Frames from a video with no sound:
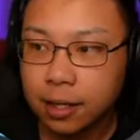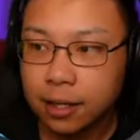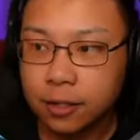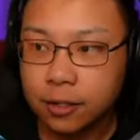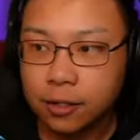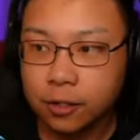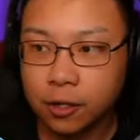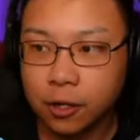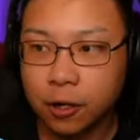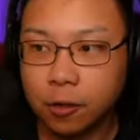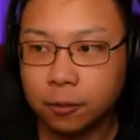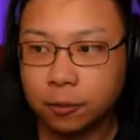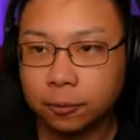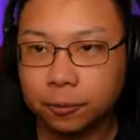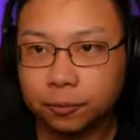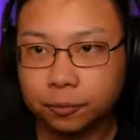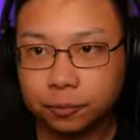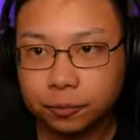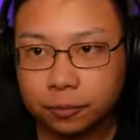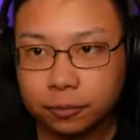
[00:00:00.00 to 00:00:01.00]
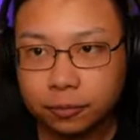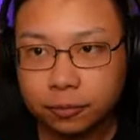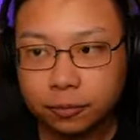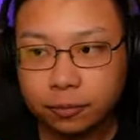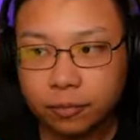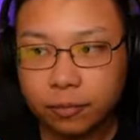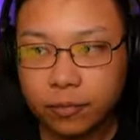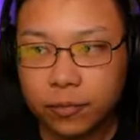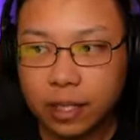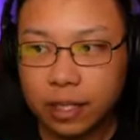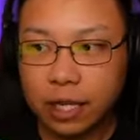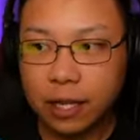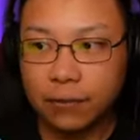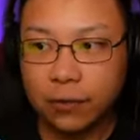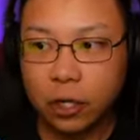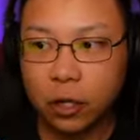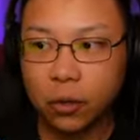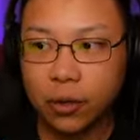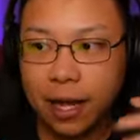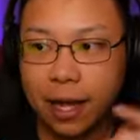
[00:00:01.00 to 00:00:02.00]
So, if you
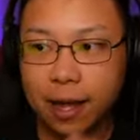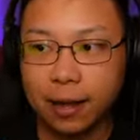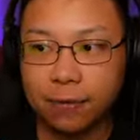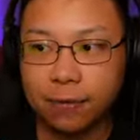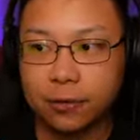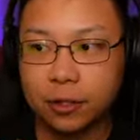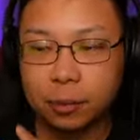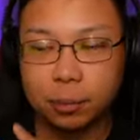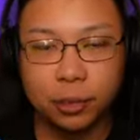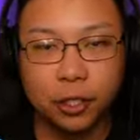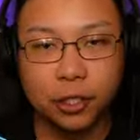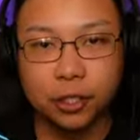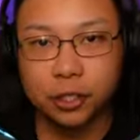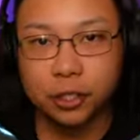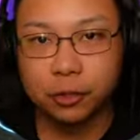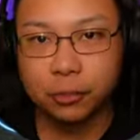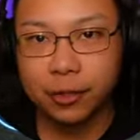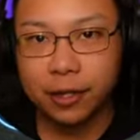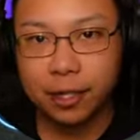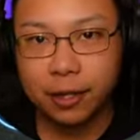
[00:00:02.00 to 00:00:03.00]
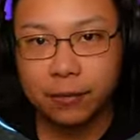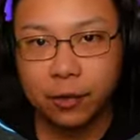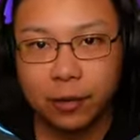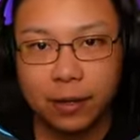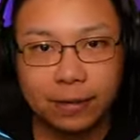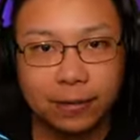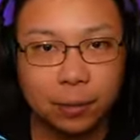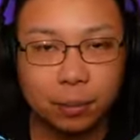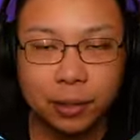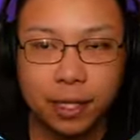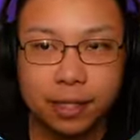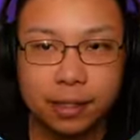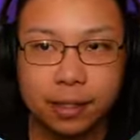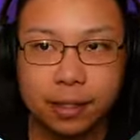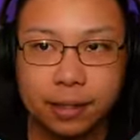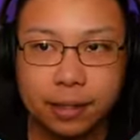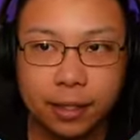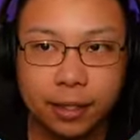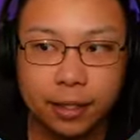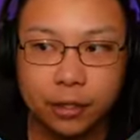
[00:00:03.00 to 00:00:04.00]
don't have the blood shield ring, if you don't have the
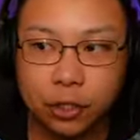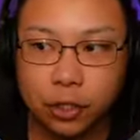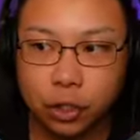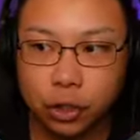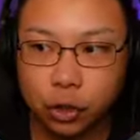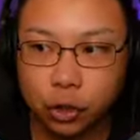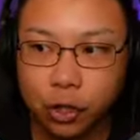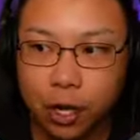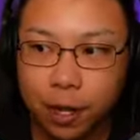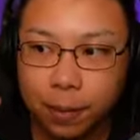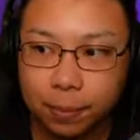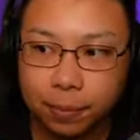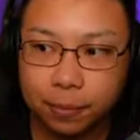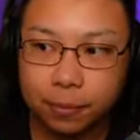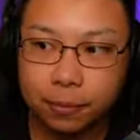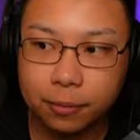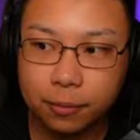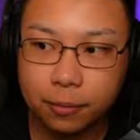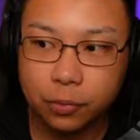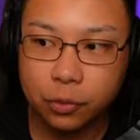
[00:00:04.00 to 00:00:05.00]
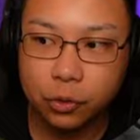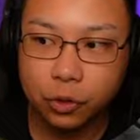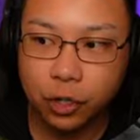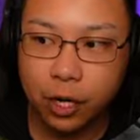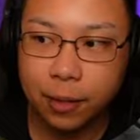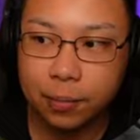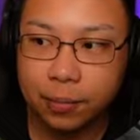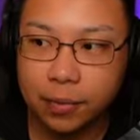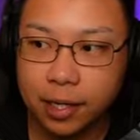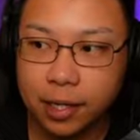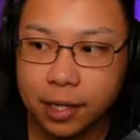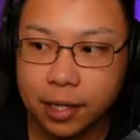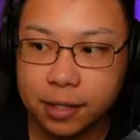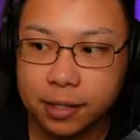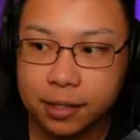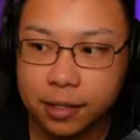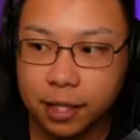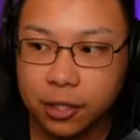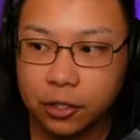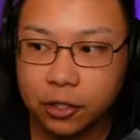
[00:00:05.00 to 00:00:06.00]
blessings yet, just drop
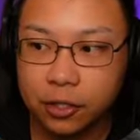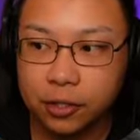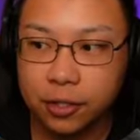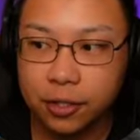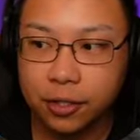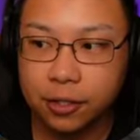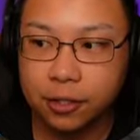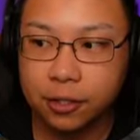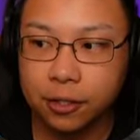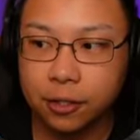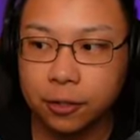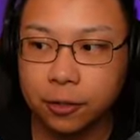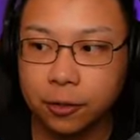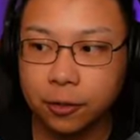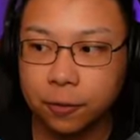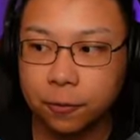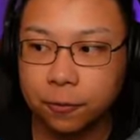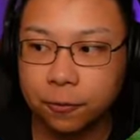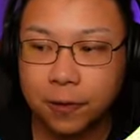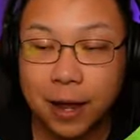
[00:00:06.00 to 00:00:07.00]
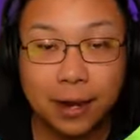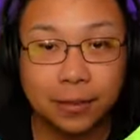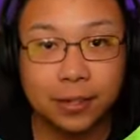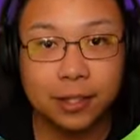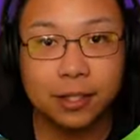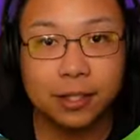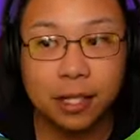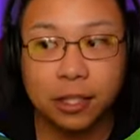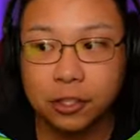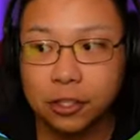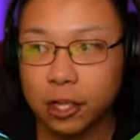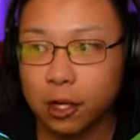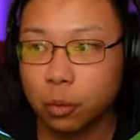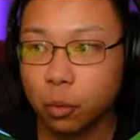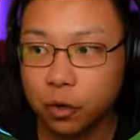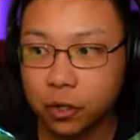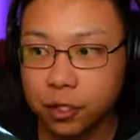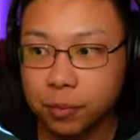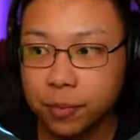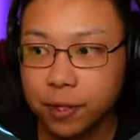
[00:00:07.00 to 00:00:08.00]
stages until you find the stage that
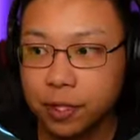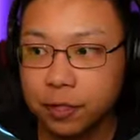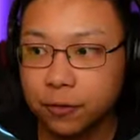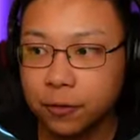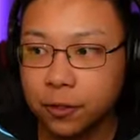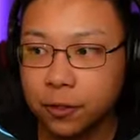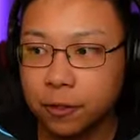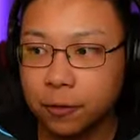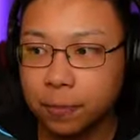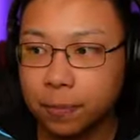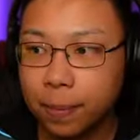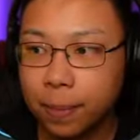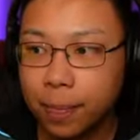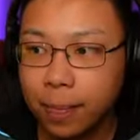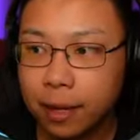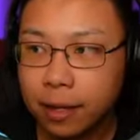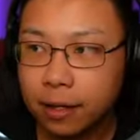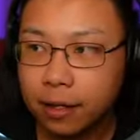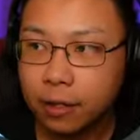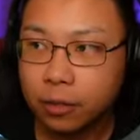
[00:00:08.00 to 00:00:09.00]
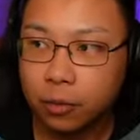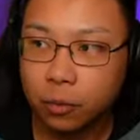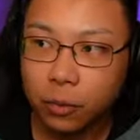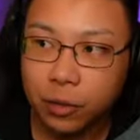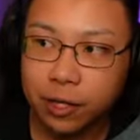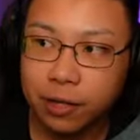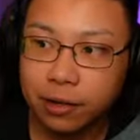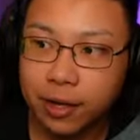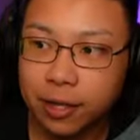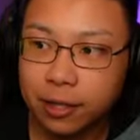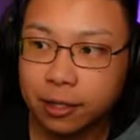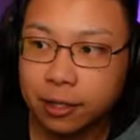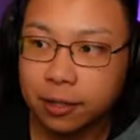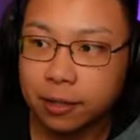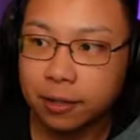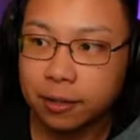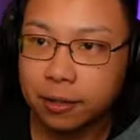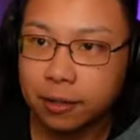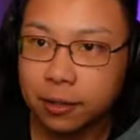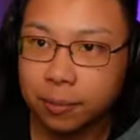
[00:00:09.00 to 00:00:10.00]
works best for you. We're here at
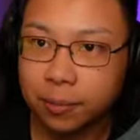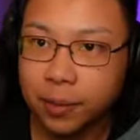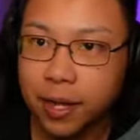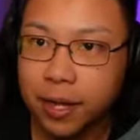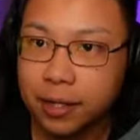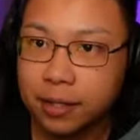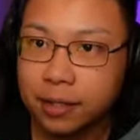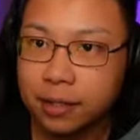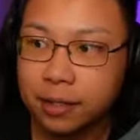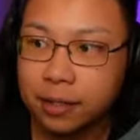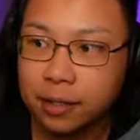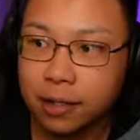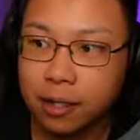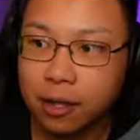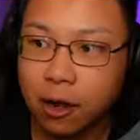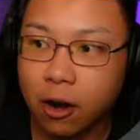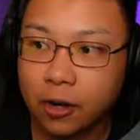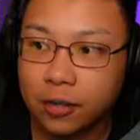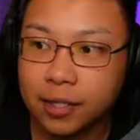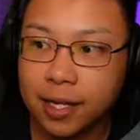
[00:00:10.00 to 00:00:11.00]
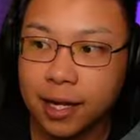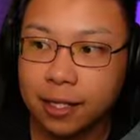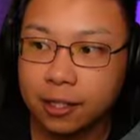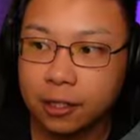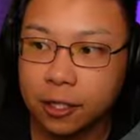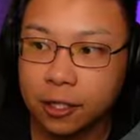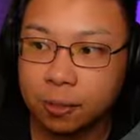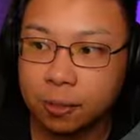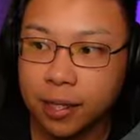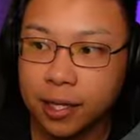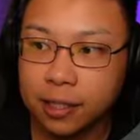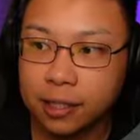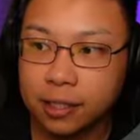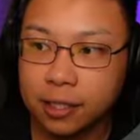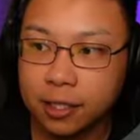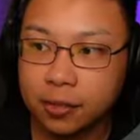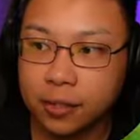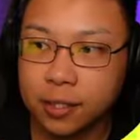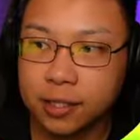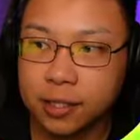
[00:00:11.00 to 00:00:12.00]
the boss. Artak does place
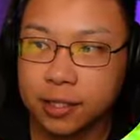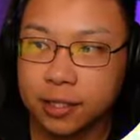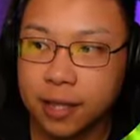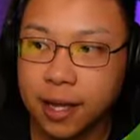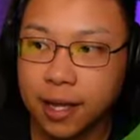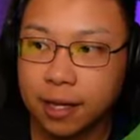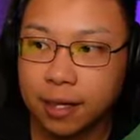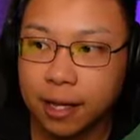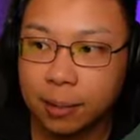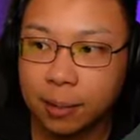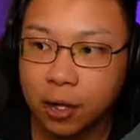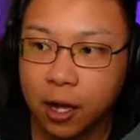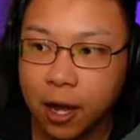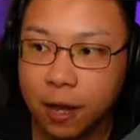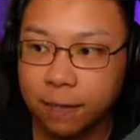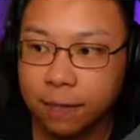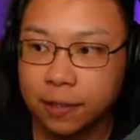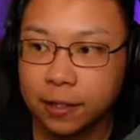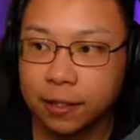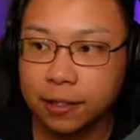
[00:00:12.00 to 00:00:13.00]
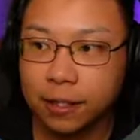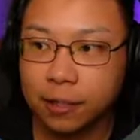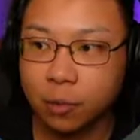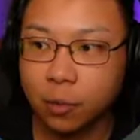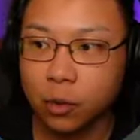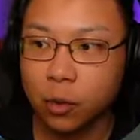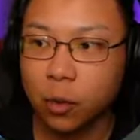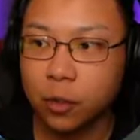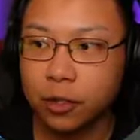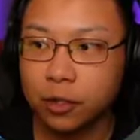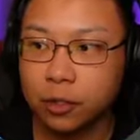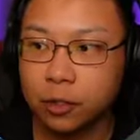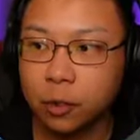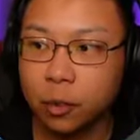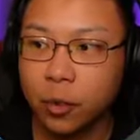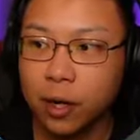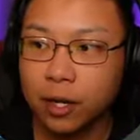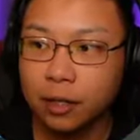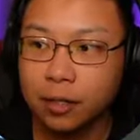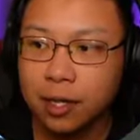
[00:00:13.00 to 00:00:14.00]
decrease attack. I'm confident that we're going to do
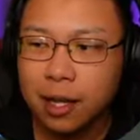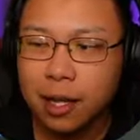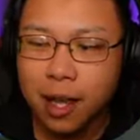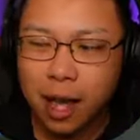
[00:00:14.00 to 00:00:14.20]
well.